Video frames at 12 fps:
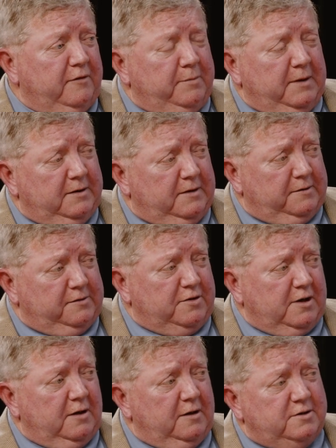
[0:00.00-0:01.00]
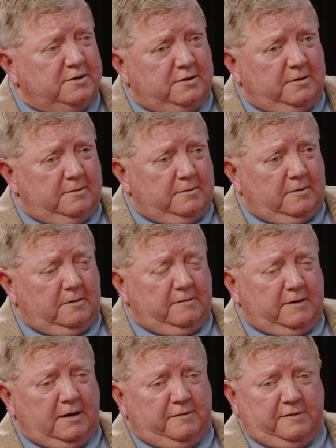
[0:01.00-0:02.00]
been discharged or
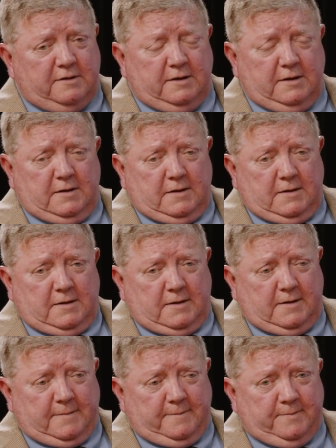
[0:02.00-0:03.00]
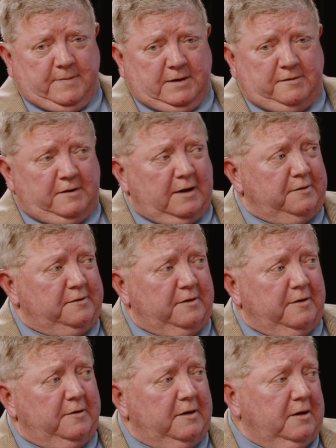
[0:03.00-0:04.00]
left. It's nice to
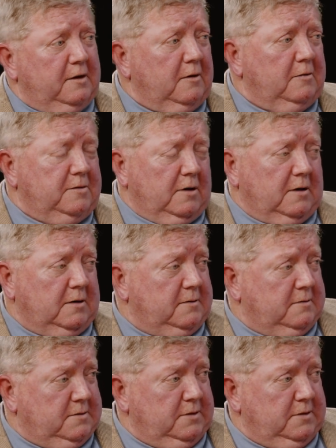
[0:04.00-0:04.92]
know that you can go talk to you